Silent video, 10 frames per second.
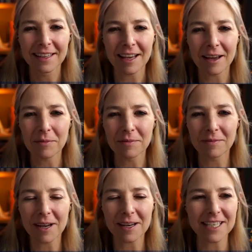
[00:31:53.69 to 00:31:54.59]
I
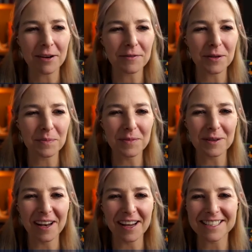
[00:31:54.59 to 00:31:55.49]
don't know if
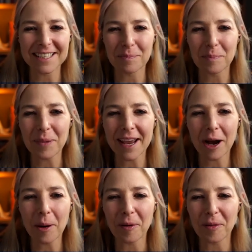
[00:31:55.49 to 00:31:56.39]
you'd like to pick
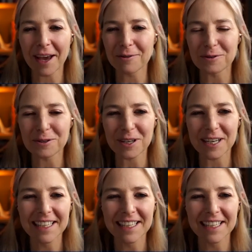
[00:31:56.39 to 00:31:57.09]
up on that, Audrey.